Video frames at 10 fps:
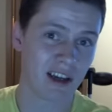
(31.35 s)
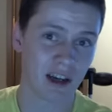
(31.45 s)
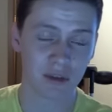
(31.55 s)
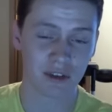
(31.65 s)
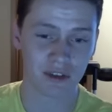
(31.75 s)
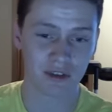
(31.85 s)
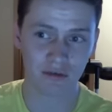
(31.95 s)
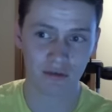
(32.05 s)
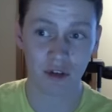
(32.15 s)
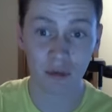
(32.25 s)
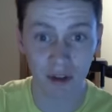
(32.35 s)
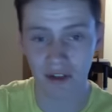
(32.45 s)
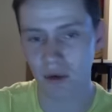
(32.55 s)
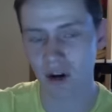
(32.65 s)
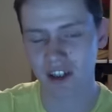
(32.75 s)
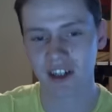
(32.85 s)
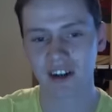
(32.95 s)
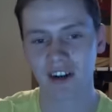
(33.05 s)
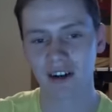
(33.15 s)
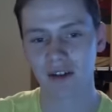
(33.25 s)
I was too busy
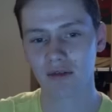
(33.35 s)
watching uh,